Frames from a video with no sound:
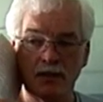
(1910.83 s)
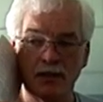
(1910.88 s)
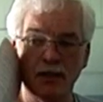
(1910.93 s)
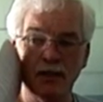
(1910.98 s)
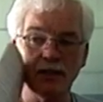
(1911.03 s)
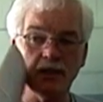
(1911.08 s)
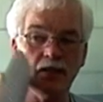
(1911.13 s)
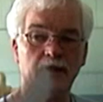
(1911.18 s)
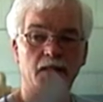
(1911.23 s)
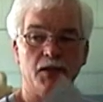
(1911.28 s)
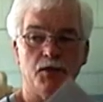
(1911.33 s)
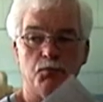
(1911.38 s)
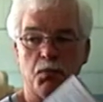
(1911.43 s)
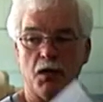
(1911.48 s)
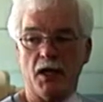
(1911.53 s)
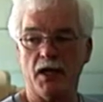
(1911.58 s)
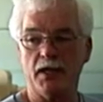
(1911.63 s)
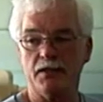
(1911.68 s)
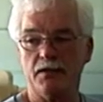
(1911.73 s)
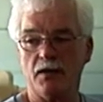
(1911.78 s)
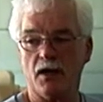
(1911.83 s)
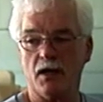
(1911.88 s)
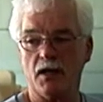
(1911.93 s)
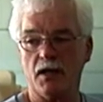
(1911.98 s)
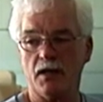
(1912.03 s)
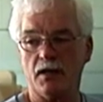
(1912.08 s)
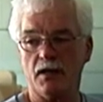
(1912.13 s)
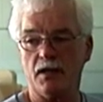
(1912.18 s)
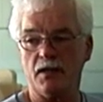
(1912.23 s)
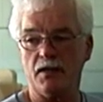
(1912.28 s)
and then these blades on
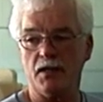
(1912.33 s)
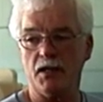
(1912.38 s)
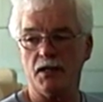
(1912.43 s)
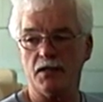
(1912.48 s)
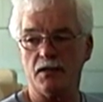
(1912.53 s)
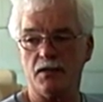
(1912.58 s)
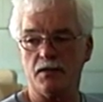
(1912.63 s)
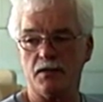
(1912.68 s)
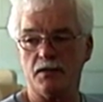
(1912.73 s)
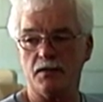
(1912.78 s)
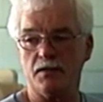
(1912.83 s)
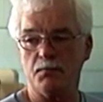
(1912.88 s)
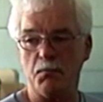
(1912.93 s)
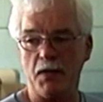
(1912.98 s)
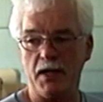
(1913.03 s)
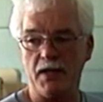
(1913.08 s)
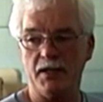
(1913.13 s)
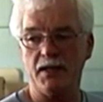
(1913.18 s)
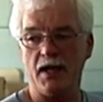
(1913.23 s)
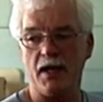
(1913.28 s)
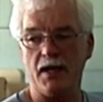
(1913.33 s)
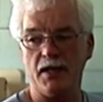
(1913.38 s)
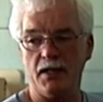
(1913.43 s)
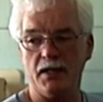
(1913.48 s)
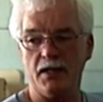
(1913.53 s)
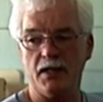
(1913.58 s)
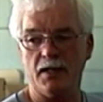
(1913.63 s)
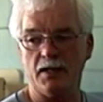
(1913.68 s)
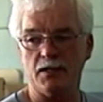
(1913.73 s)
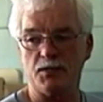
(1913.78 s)
it, and then it's
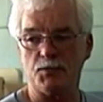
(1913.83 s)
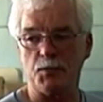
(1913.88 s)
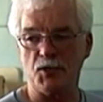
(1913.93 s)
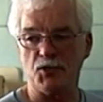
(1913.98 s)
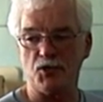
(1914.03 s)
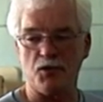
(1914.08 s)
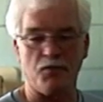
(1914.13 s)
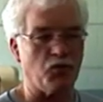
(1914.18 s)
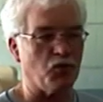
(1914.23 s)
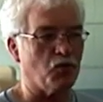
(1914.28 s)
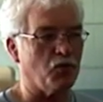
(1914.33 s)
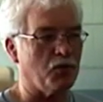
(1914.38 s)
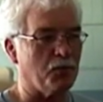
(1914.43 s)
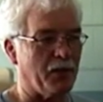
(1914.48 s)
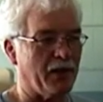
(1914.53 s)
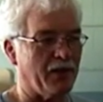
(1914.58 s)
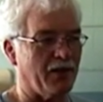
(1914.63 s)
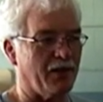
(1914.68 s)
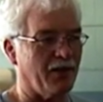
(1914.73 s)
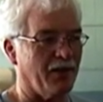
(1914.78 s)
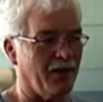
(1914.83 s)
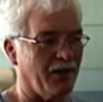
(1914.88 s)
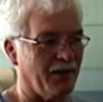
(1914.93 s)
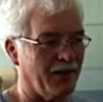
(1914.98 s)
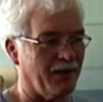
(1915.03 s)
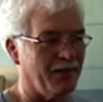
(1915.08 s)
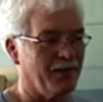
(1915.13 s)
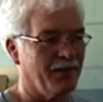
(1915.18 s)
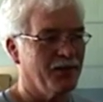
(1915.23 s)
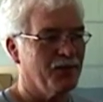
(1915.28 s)
maintaining it, especially if you're dependent on
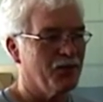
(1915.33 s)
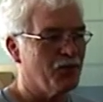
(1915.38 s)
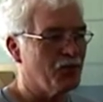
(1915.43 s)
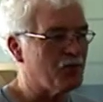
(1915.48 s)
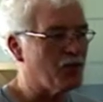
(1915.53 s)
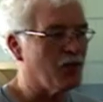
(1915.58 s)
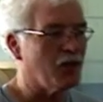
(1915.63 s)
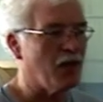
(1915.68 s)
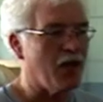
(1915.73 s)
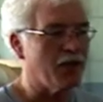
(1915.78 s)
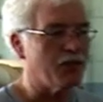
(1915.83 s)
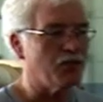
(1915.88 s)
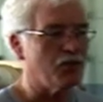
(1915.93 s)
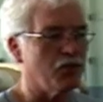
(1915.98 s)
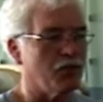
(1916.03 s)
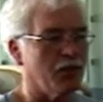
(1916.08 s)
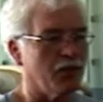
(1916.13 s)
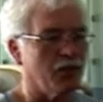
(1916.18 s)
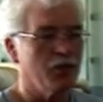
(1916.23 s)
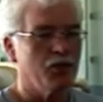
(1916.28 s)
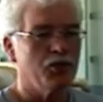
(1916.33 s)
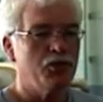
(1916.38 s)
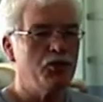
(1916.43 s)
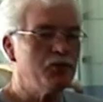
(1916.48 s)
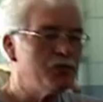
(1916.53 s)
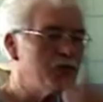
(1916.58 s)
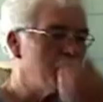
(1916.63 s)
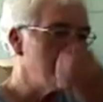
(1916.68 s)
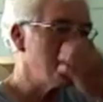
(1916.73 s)
it. There's a lot to it. You see